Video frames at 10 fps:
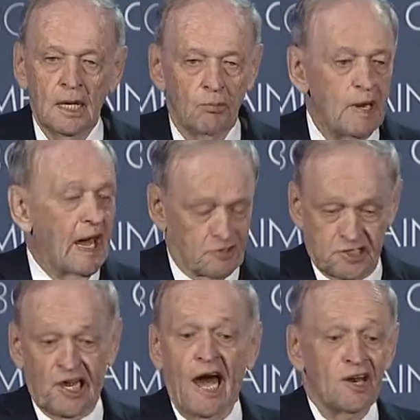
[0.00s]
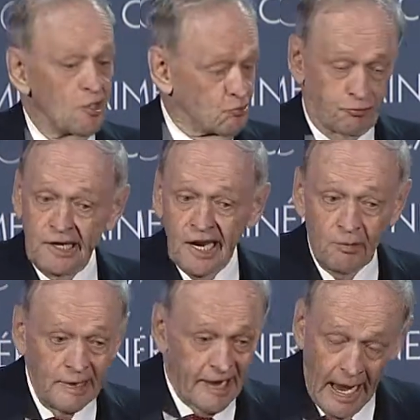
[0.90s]
We had signed a treaty
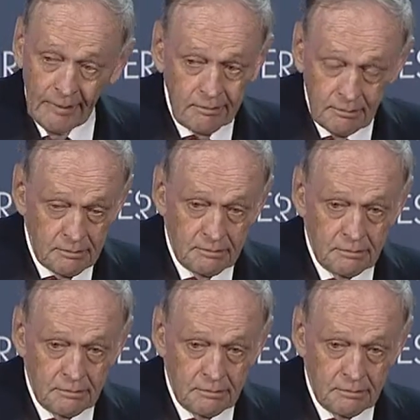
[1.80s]
with them.